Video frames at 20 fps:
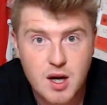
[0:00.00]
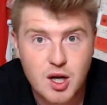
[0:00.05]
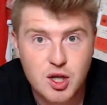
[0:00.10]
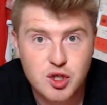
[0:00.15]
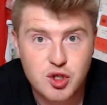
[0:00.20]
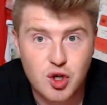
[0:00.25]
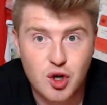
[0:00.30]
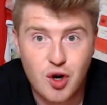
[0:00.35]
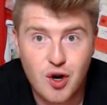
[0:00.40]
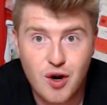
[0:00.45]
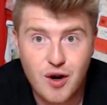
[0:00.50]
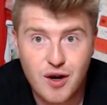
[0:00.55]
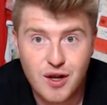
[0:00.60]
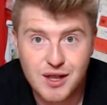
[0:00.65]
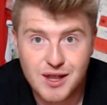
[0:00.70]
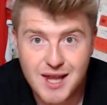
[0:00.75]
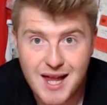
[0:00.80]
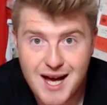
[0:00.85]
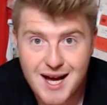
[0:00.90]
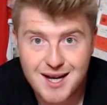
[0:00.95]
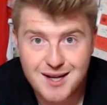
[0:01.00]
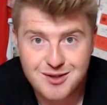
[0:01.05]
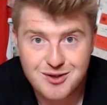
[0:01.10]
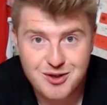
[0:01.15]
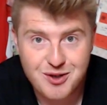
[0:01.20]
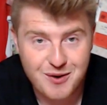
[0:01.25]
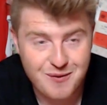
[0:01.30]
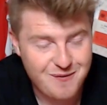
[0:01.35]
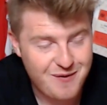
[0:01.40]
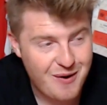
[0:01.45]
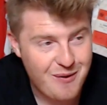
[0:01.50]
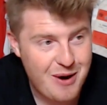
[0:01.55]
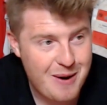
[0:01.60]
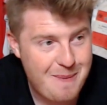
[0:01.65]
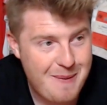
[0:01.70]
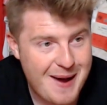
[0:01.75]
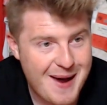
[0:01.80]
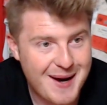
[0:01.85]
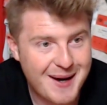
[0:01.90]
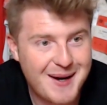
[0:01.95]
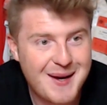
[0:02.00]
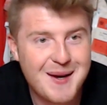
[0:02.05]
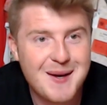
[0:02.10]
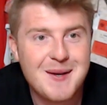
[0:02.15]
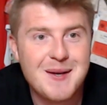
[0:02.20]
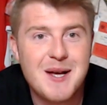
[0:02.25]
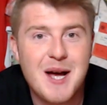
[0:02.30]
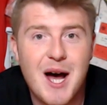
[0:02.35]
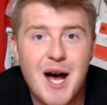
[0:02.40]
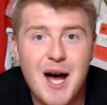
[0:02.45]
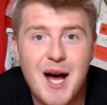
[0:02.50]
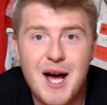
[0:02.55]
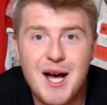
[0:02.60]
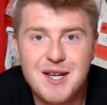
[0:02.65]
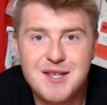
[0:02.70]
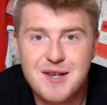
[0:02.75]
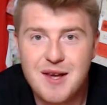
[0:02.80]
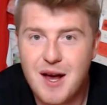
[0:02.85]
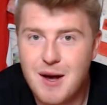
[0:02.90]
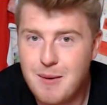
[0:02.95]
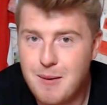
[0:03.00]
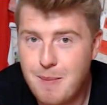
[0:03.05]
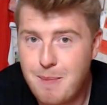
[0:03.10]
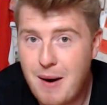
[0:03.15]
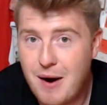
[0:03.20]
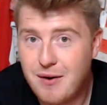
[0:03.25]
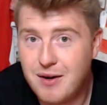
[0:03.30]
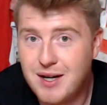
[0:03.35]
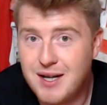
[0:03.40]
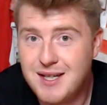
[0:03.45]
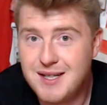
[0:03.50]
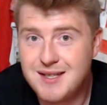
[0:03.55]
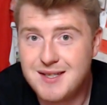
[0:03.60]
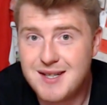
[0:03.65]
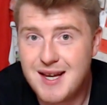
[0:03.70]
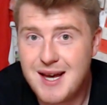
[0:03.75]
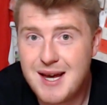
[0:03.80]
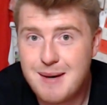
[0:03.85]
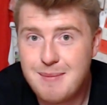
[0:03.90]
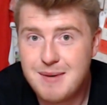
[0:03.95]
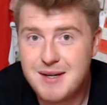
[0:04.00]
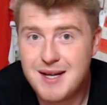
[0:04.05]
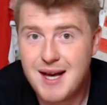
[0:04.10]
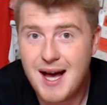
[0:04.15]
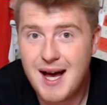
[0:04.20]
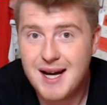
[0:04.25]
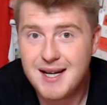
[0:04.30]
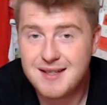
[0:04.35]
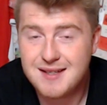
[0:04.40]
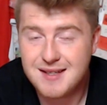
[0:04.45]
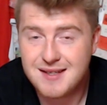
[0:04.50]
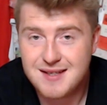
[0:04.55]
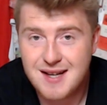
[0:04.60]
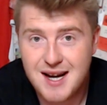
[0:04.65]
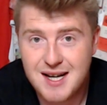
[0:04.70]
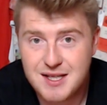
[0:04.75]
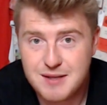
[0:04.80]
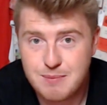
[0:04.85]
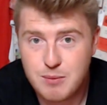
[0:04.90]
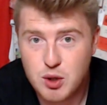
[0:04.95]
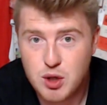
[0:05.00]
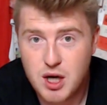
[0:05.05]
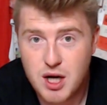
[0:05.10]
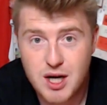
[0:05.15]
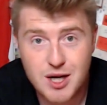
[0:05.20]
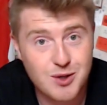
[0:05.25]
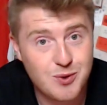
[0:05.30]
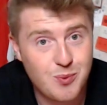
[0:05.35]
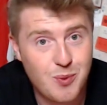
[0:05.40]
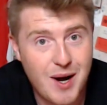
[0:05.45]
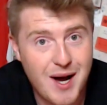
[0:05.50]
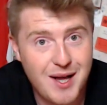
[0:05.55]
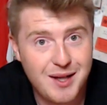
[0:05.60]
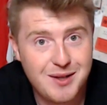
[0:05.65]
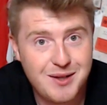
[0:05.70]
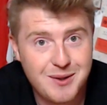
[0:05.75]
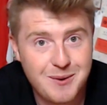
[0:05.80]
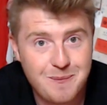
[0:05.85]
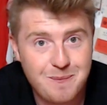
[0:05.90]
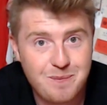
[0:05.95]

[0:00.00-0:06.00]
so large, very big. Apparently, same height as Heinz Müller as well.